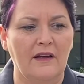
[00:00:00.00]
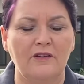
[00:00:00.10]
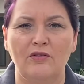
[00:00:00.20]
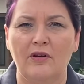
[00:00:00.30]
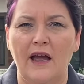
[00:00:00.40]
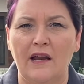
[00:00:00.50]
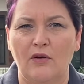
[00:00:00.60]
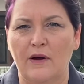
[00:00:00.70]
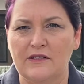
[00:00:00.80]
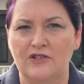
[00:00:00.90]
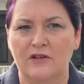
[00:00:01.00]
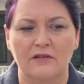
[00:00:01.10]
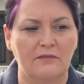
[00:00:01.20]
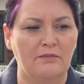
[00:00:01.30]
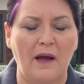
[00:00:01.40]
and you get a
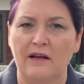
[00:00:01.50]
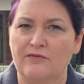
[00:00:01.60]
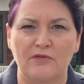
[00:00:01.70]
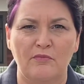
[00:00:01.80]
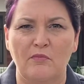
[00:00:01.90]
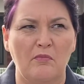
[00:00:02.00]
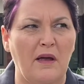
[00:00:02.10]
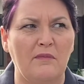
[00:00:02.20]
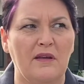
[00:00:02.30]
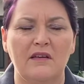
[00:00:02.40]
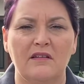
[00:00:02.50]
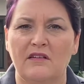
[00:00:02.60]
question back from maybe,